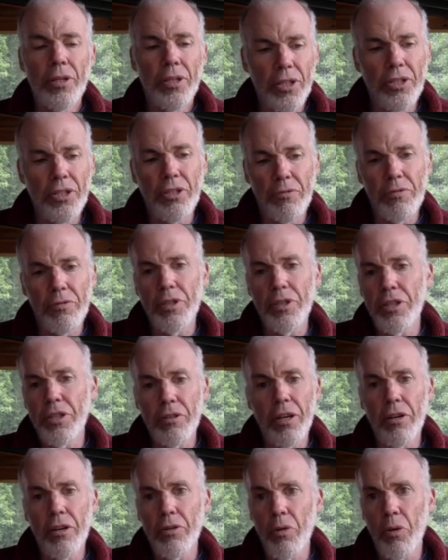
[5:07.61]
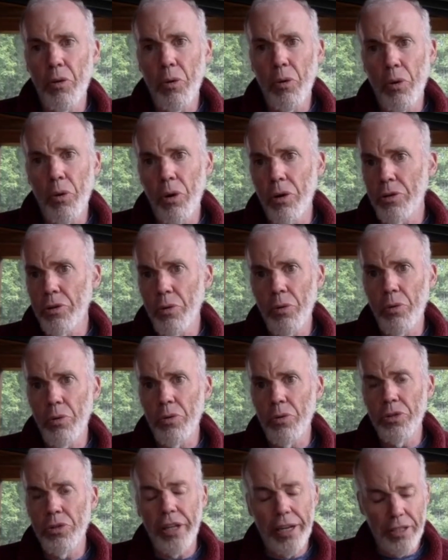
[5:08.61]
is to figure out how to
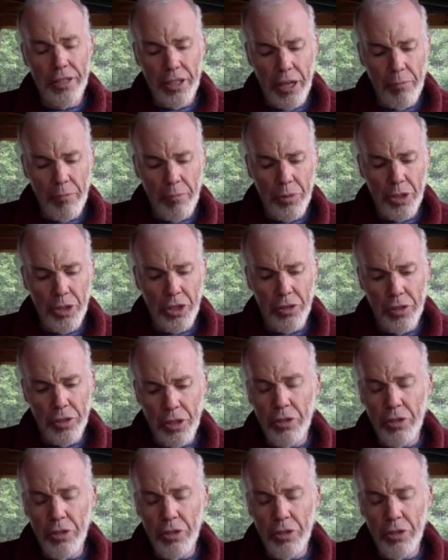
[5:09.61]
hold that temperature